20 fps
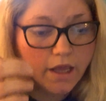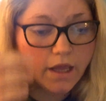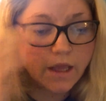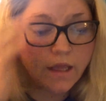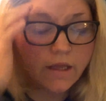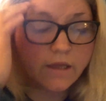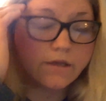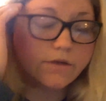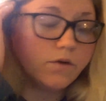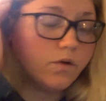
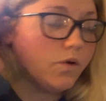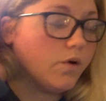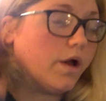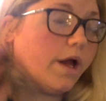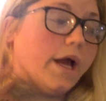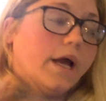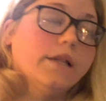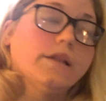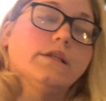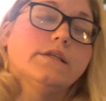And
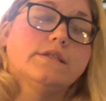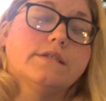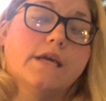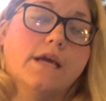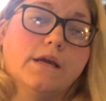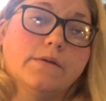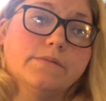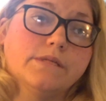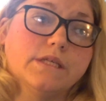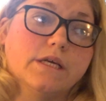at this
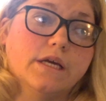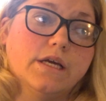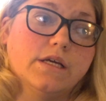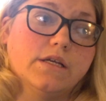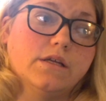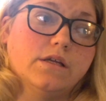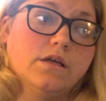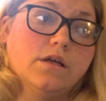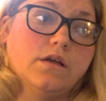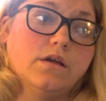campsite,
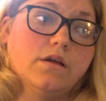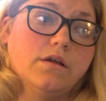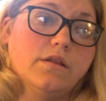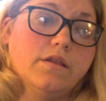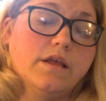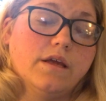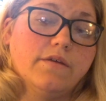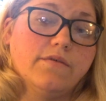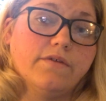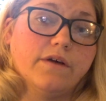
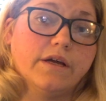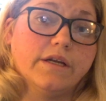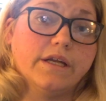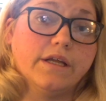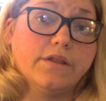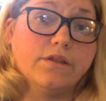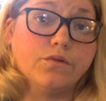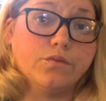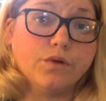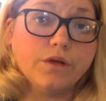they find a
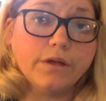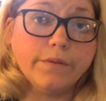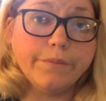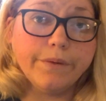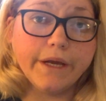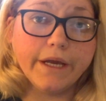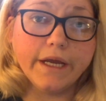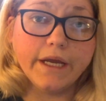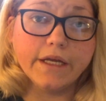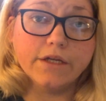three
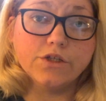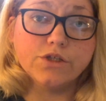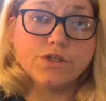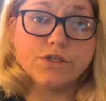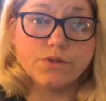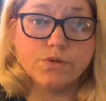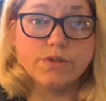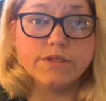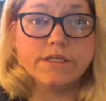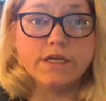page
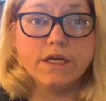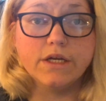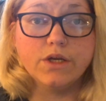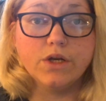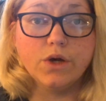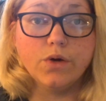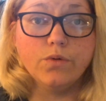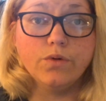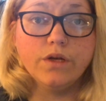suicide note.